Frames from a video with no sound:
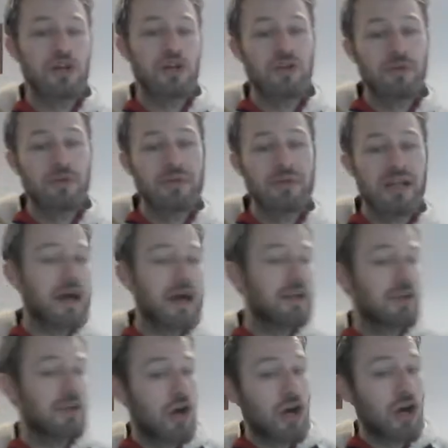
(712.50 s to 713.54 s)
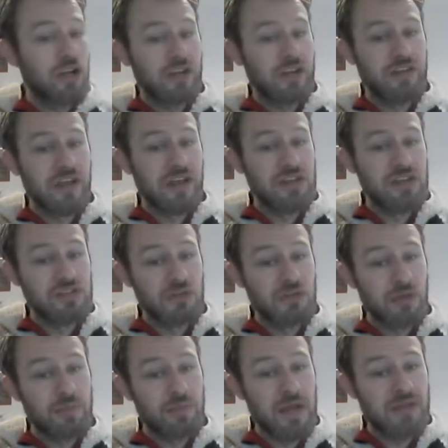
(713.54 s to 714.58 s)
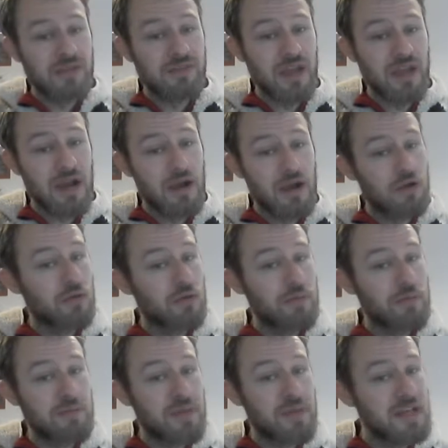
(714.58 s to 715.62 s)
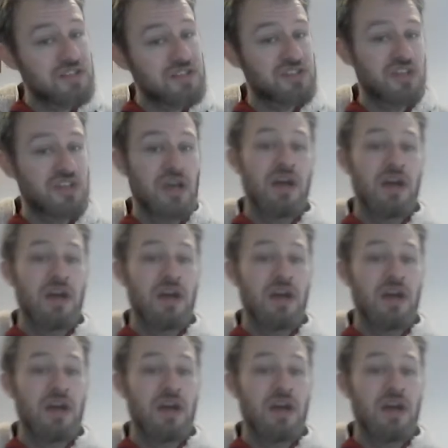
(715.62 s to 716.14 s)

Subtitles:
It could have been added on. There's another pit there. It could be pits.